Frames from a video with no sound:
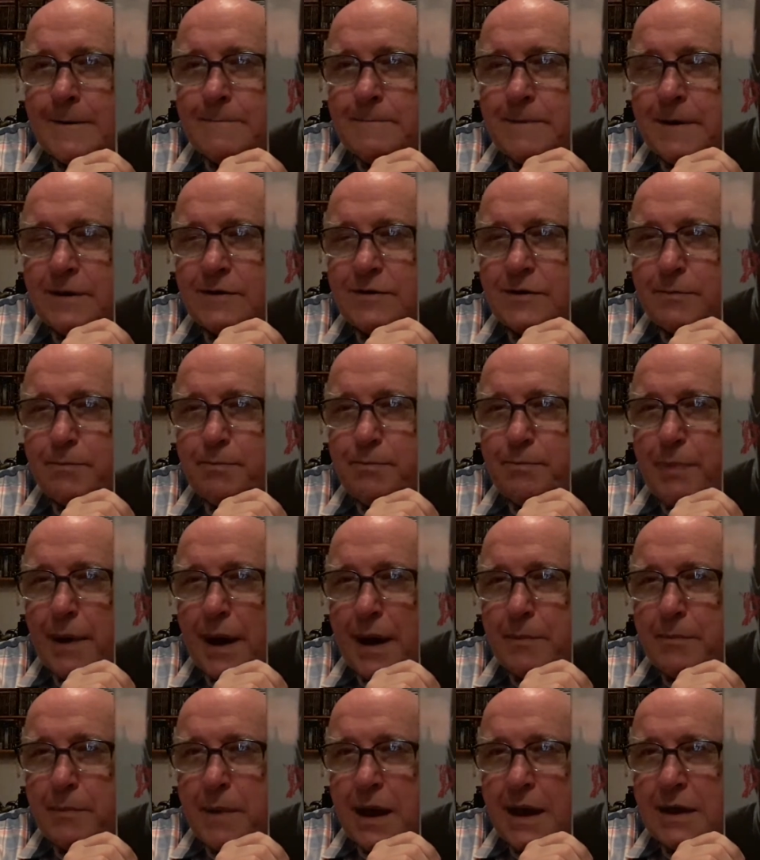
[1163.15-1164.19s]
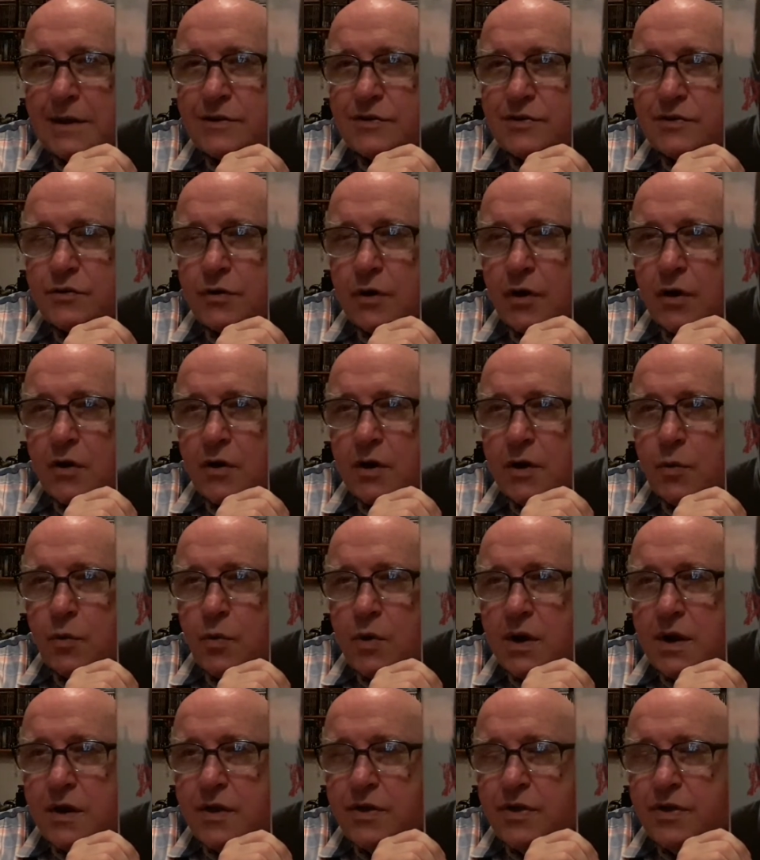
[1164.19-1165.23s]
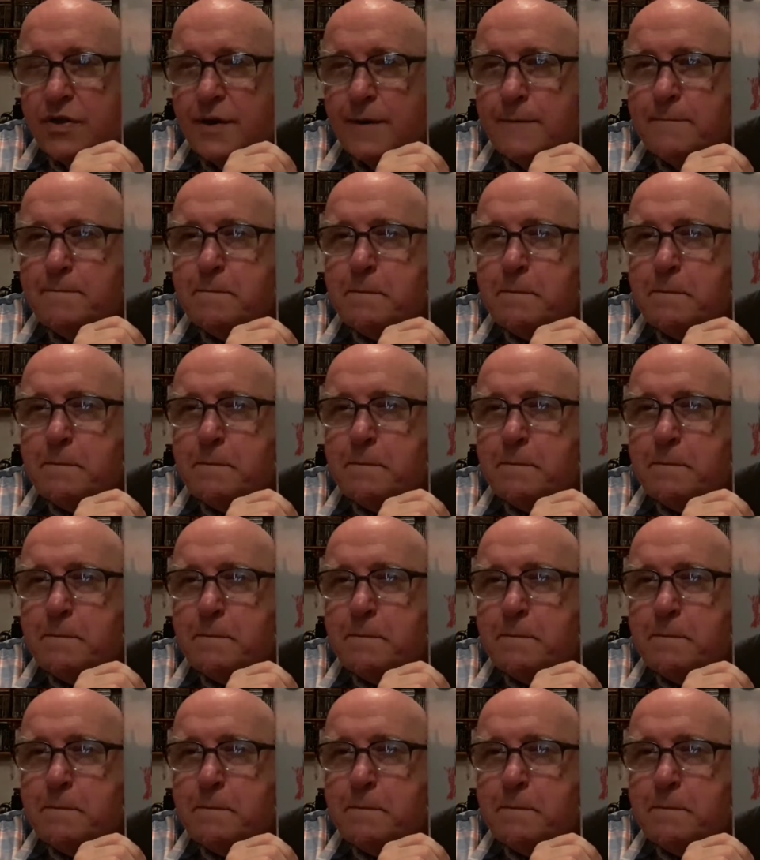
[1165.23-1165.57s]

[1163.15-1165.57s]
It's a Batman story with